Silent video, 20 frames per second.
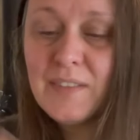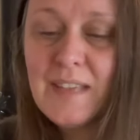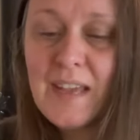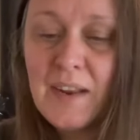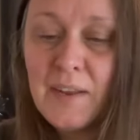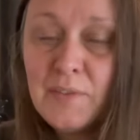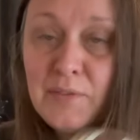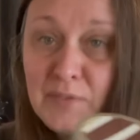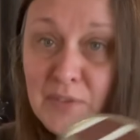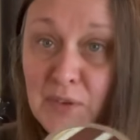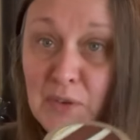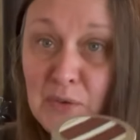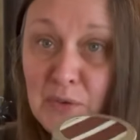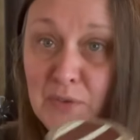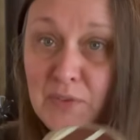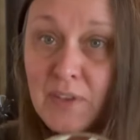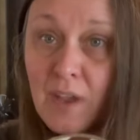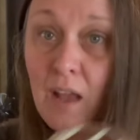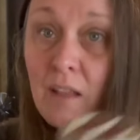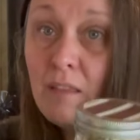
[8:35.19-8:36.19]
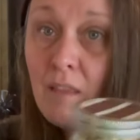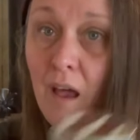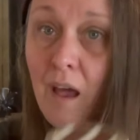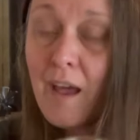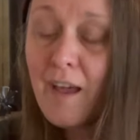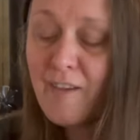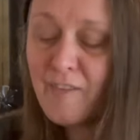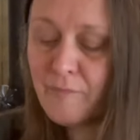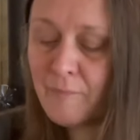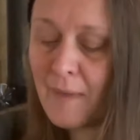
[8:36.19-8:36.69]
I don't use a
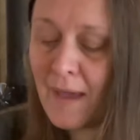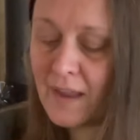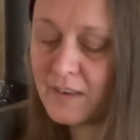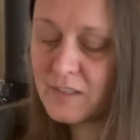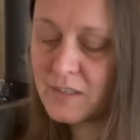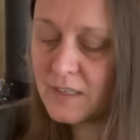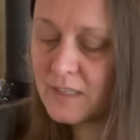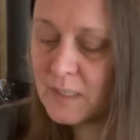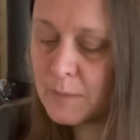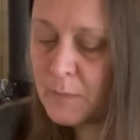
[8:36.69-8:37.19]
lot of matches,